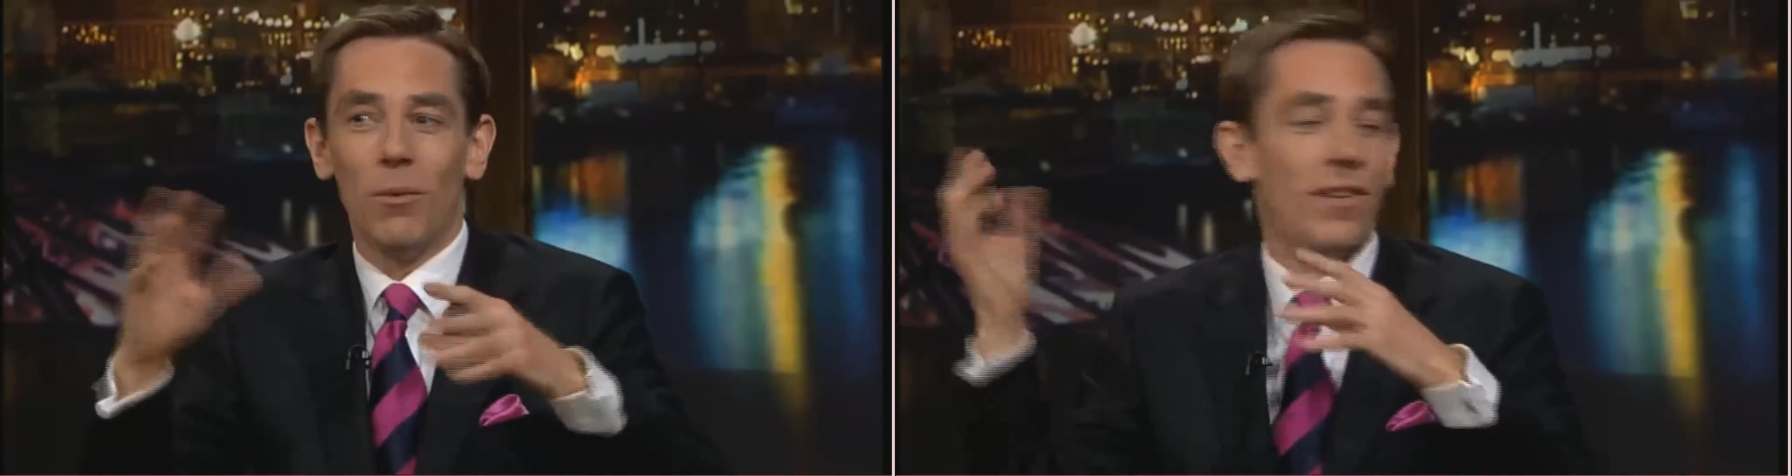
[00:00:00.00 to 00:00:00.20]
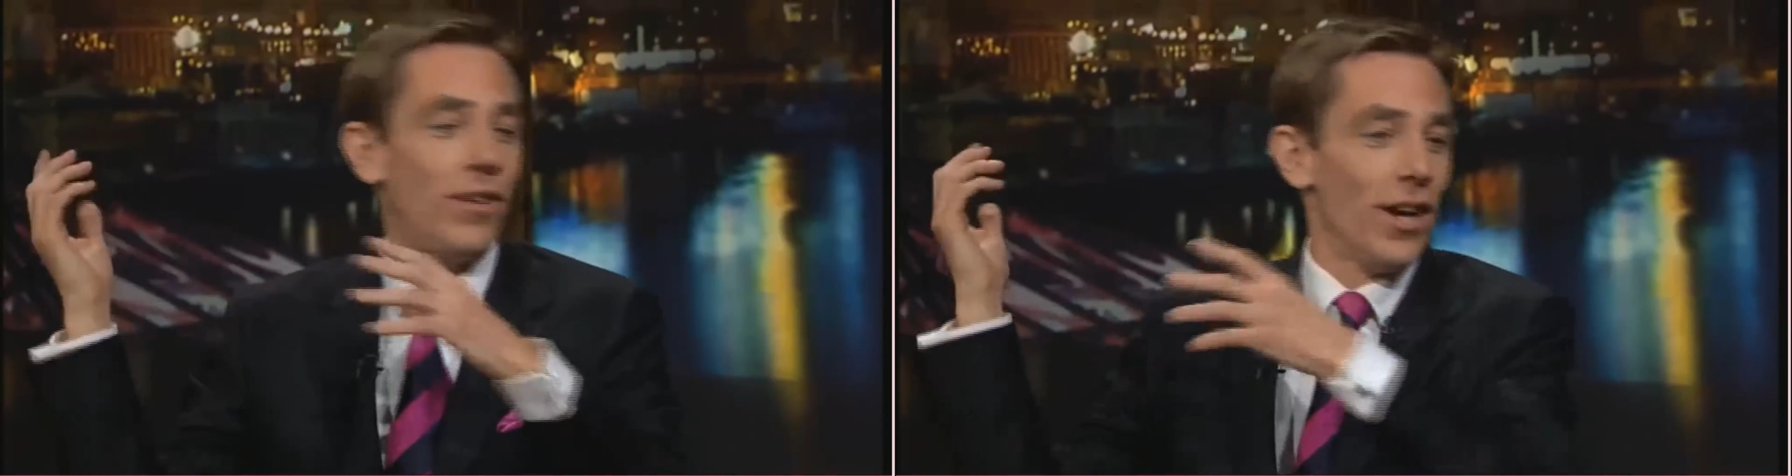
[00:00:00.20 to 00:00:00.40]
when
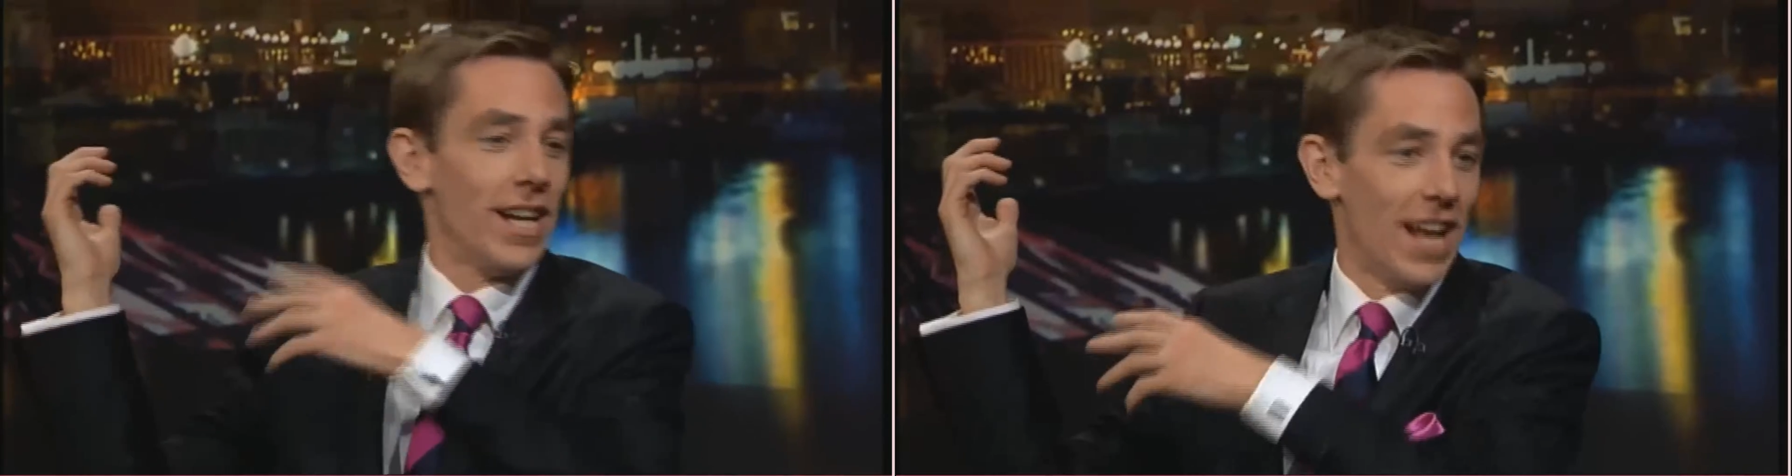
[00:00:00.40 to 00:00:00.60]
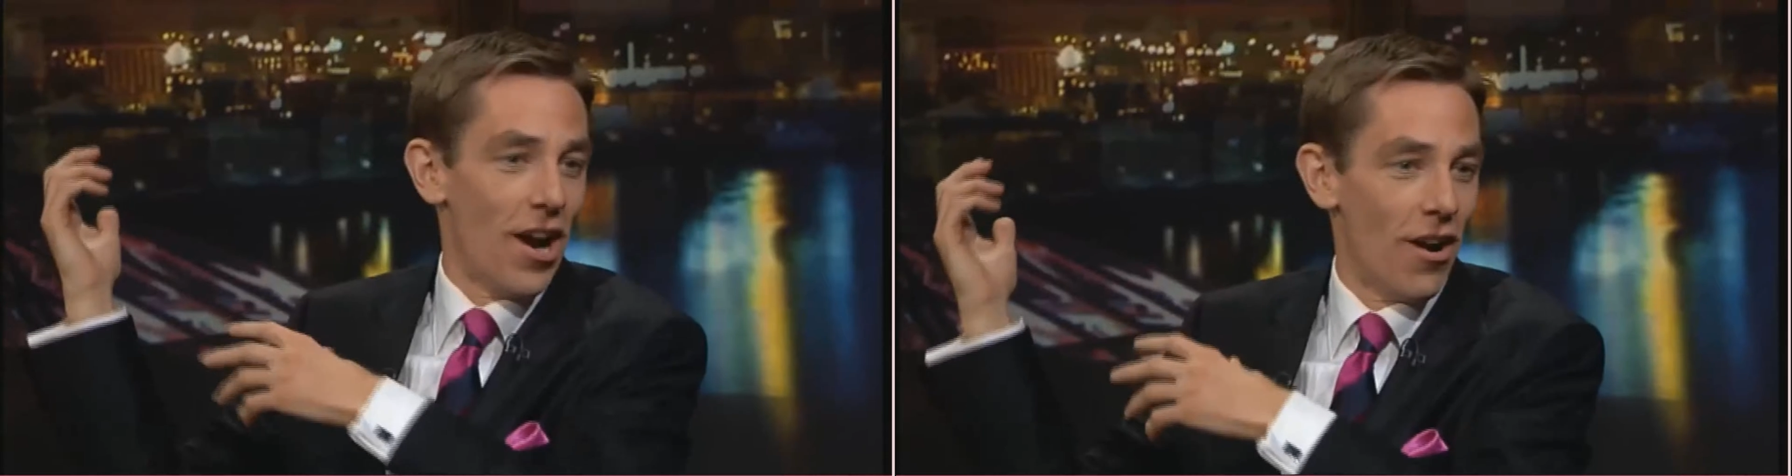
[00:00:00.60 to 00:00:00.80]
we saw
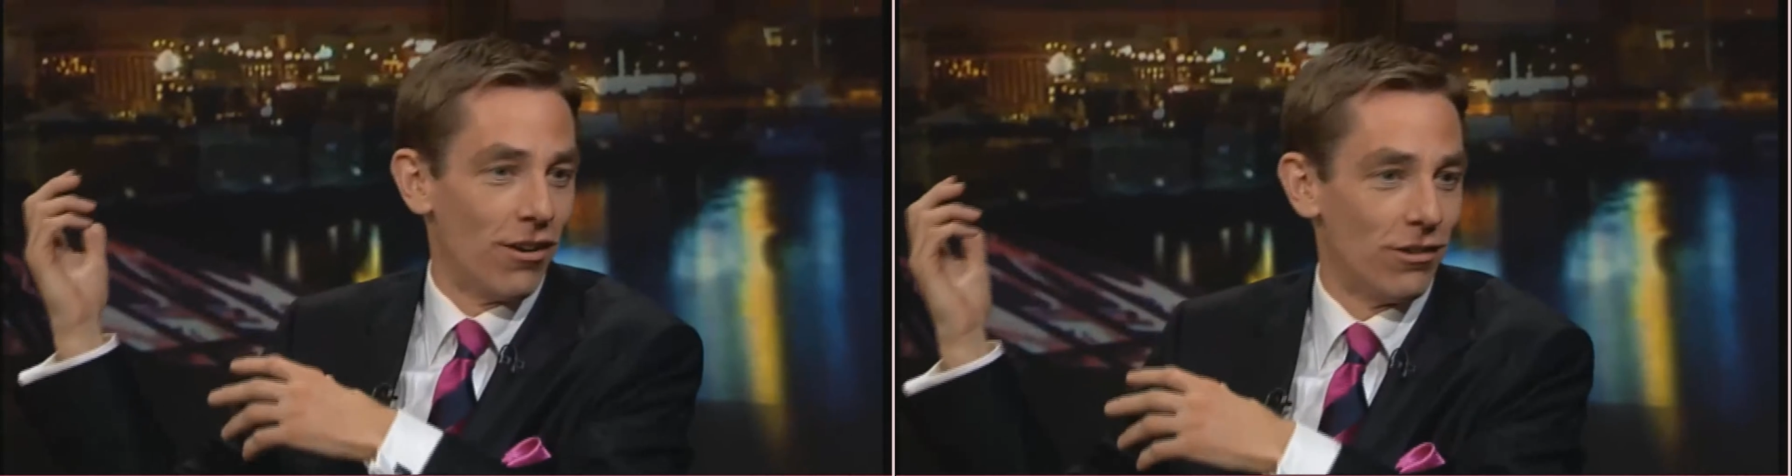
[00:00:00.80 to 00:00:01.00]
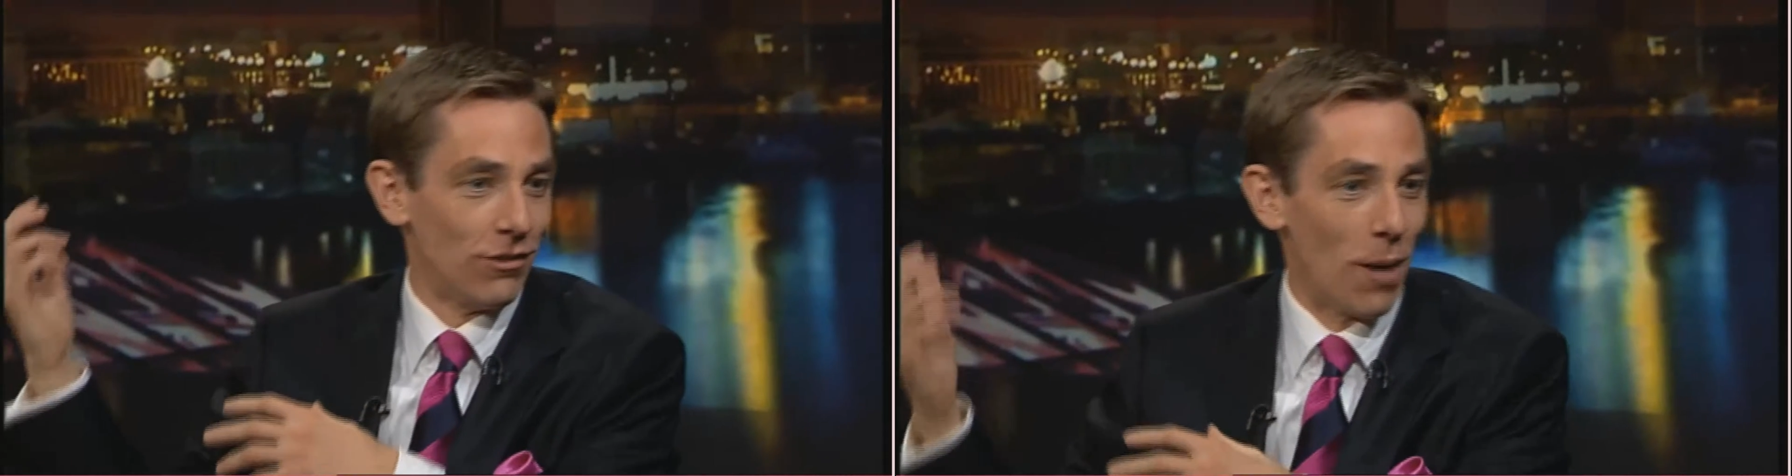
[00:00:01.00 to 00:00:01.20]
you there,